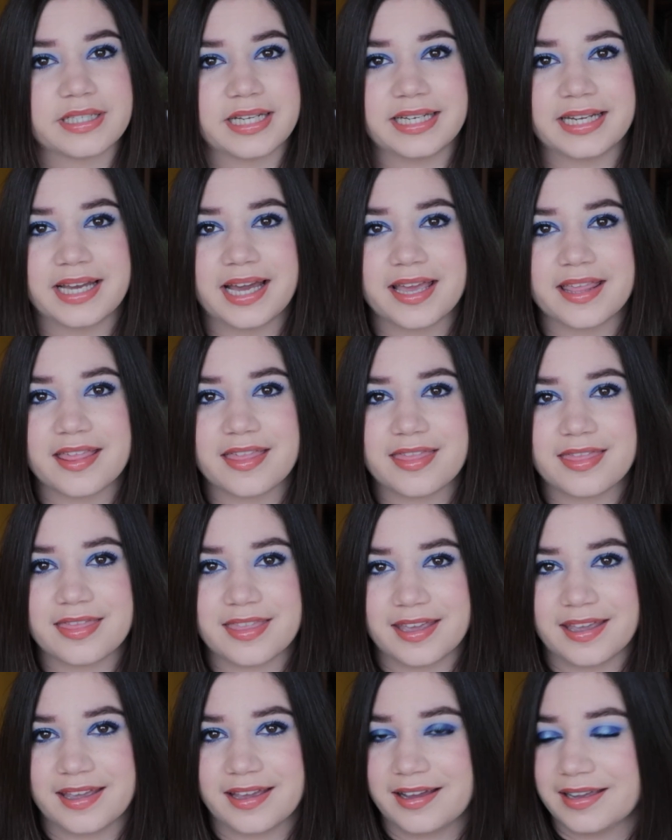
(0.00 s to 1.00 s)
and I
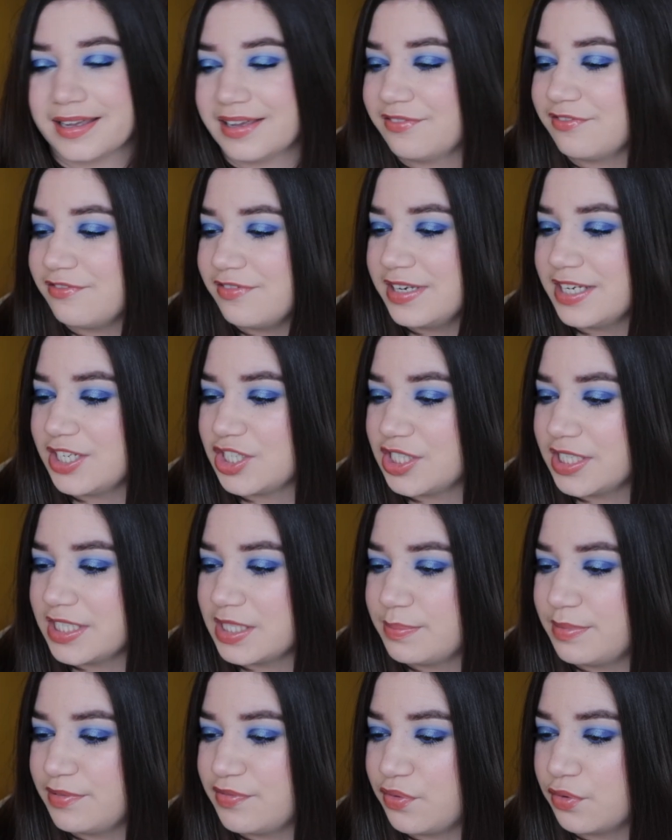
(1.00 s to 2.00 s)
think I can finish
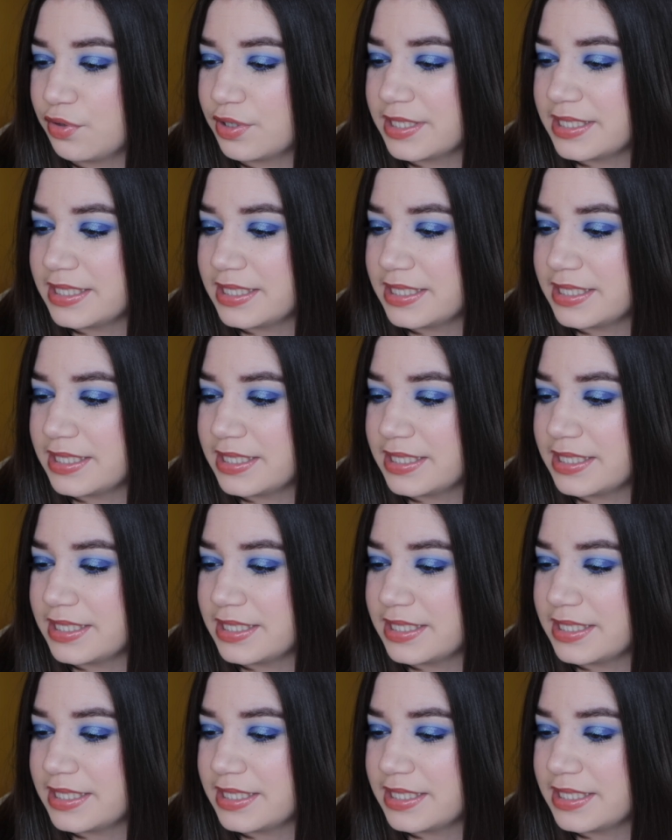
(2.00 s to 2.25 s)
this before